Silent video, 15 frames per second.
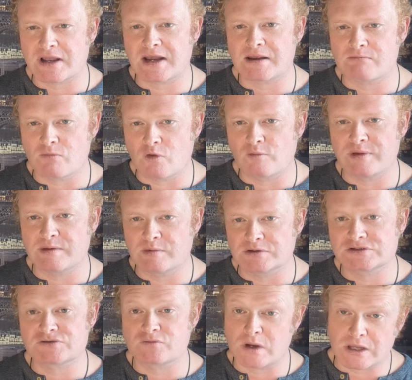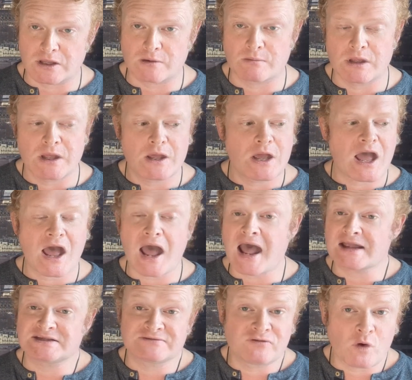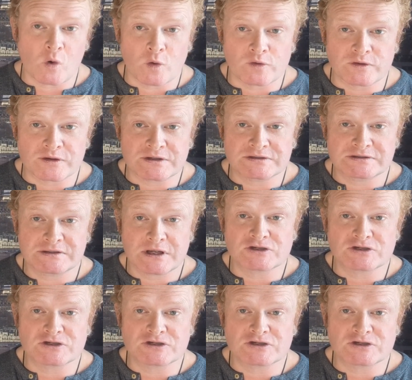getting more people to read them, Ads for Authors,